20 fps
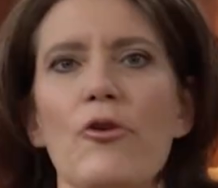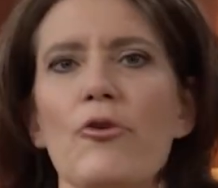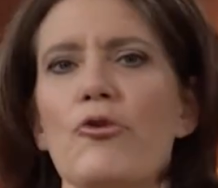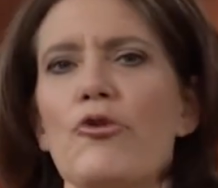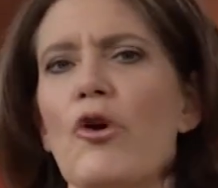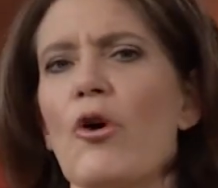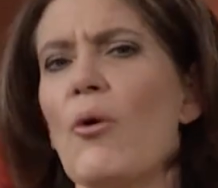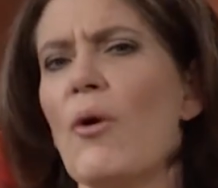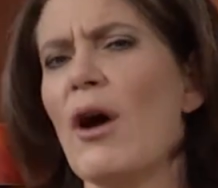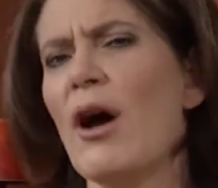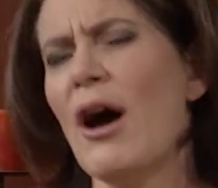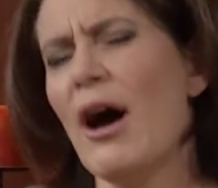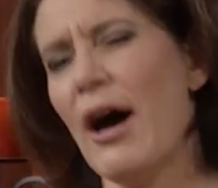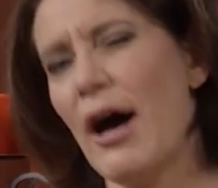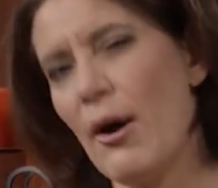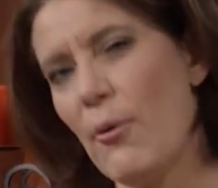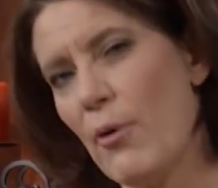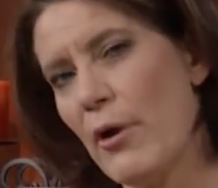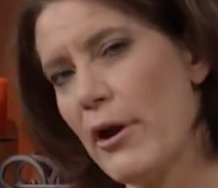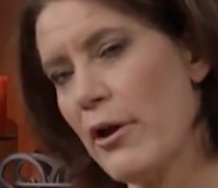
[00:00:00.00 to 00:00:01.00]
So
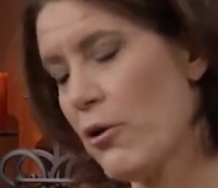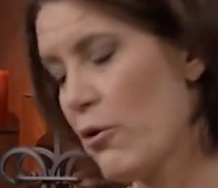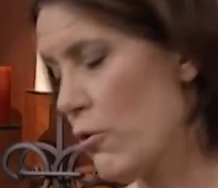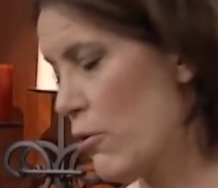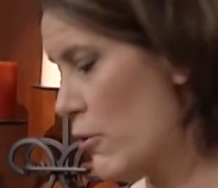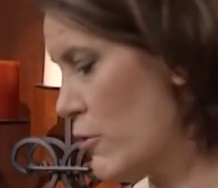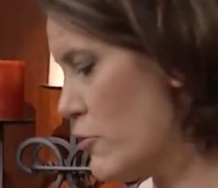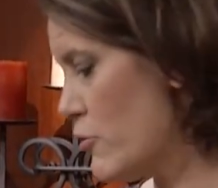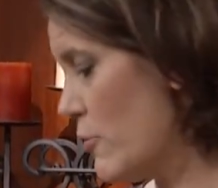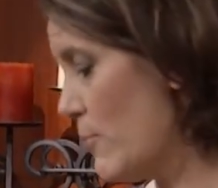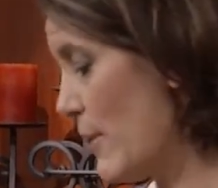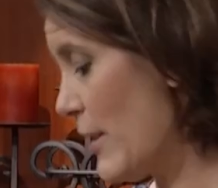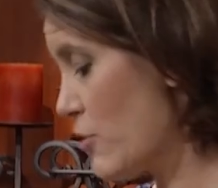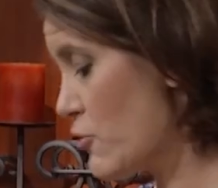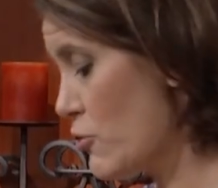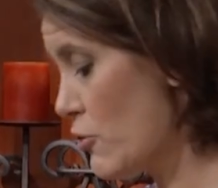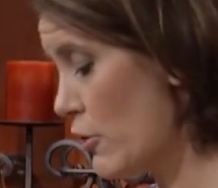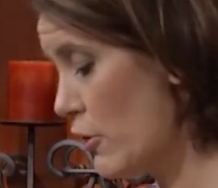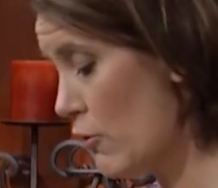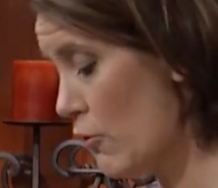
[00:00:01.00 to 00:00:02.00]
I want to encourage you, make
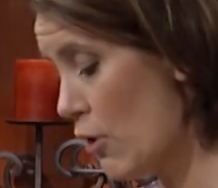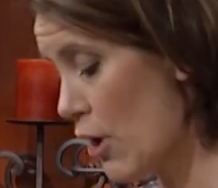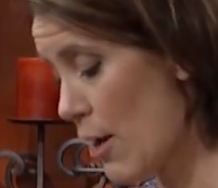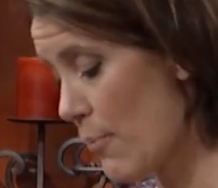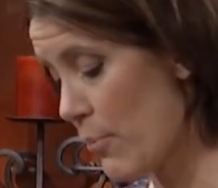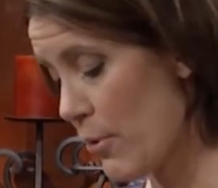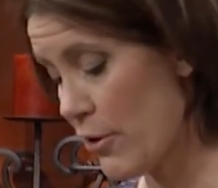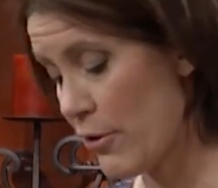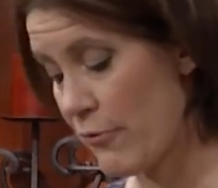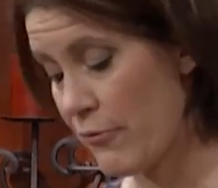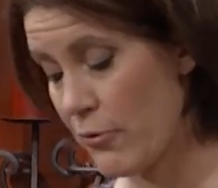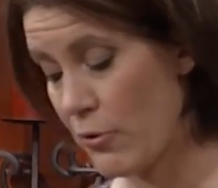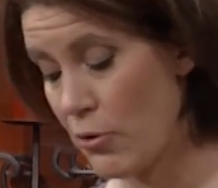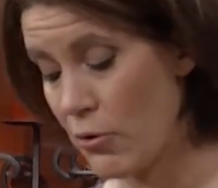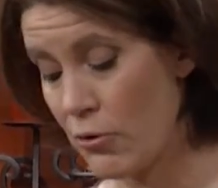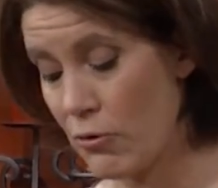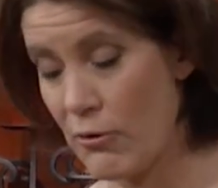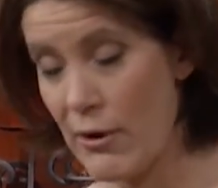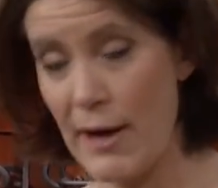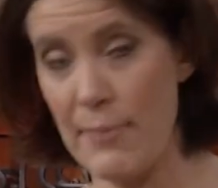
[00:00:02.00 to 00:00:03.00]
sure you hop on the
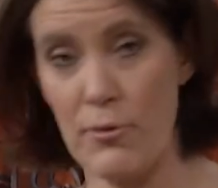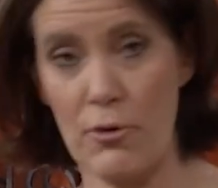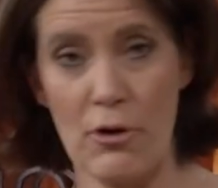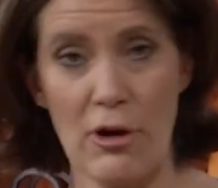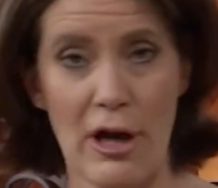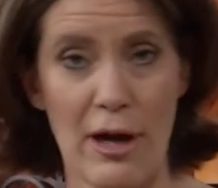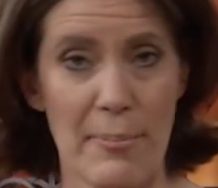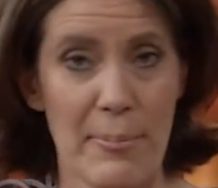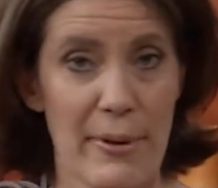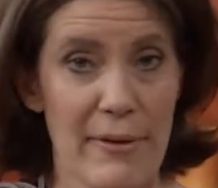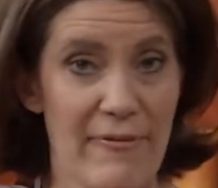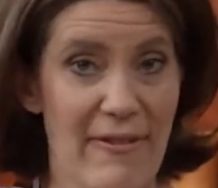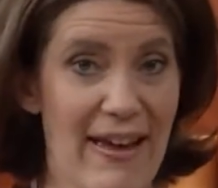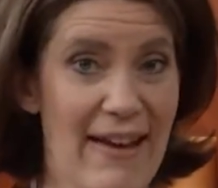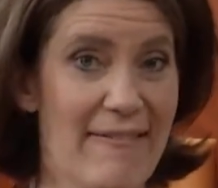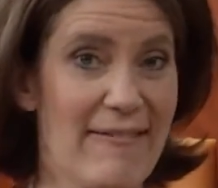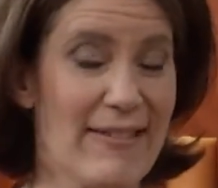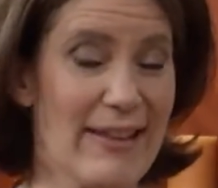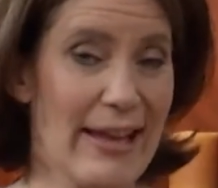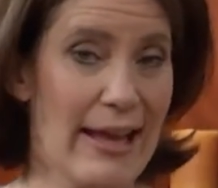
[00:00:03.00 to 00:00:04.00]
phone, grab your copy of
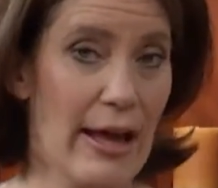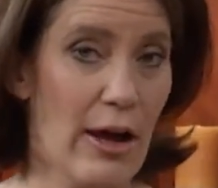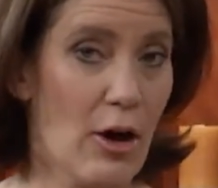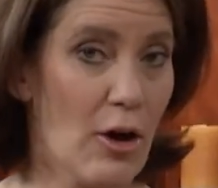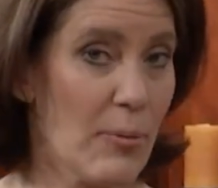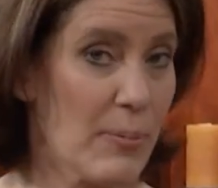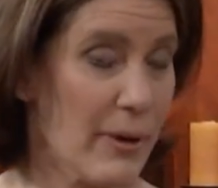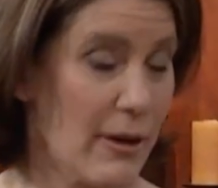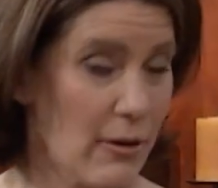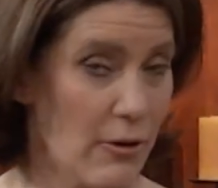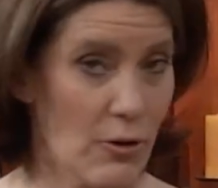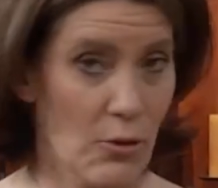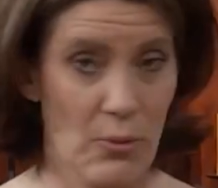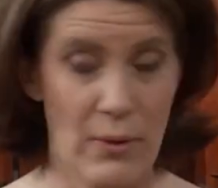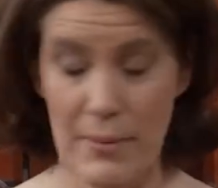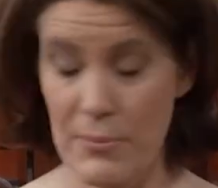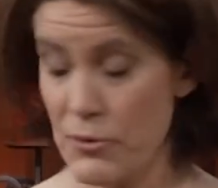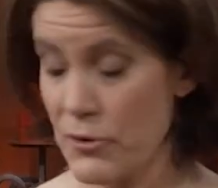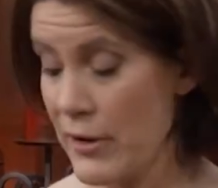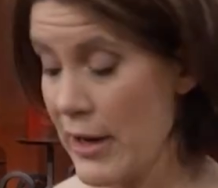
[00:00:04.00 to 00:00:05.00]
Heavenly Help, get on the
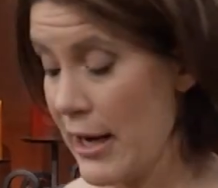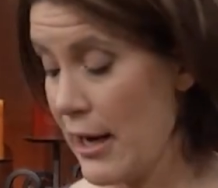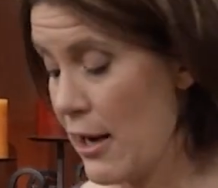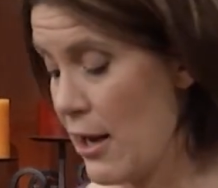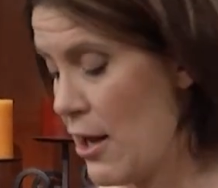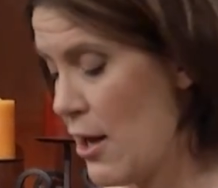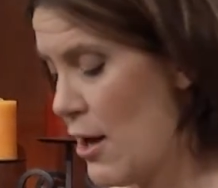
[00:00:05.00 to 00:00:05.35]
website.